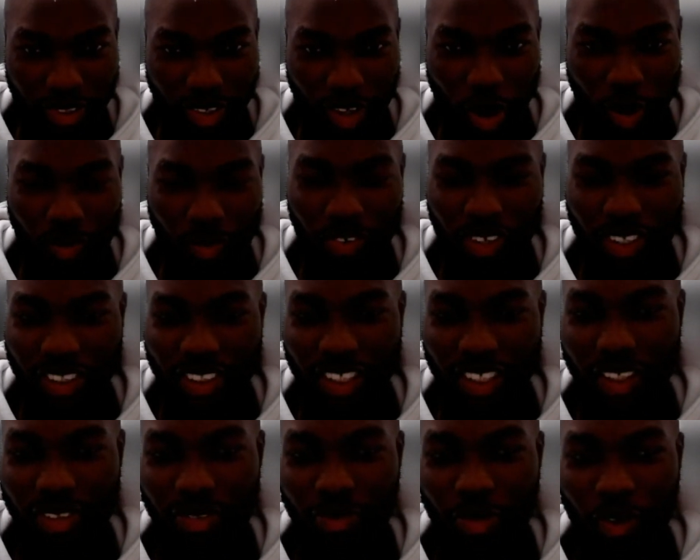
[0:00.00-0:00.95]

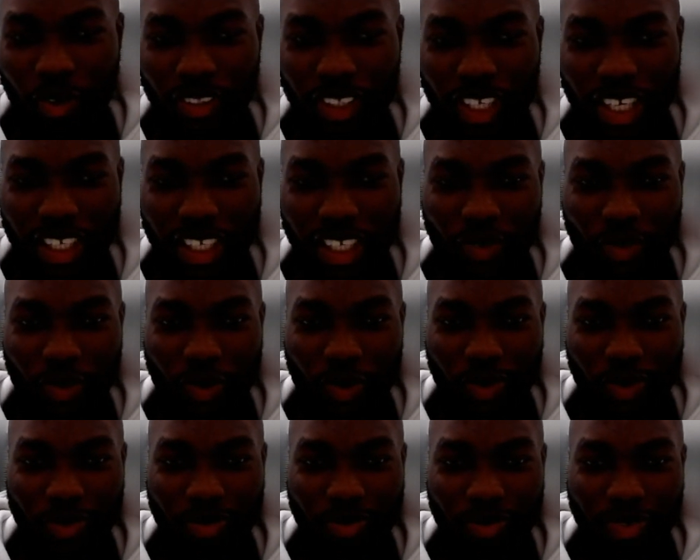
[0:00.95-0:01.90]
compressing
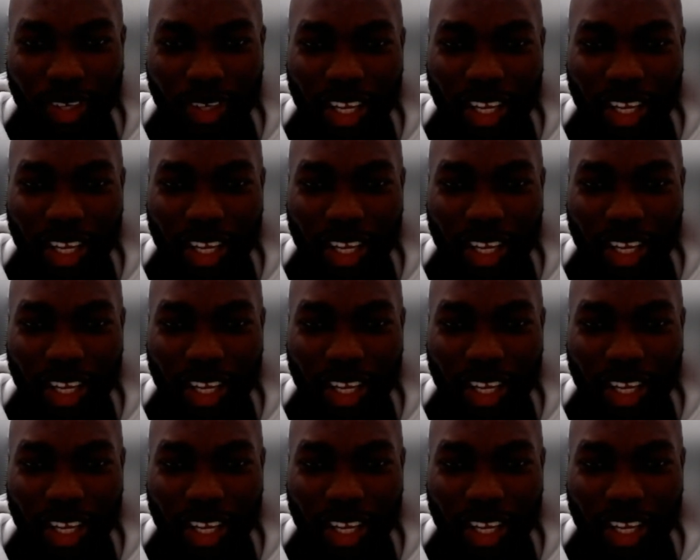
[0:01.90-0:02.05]
multilingual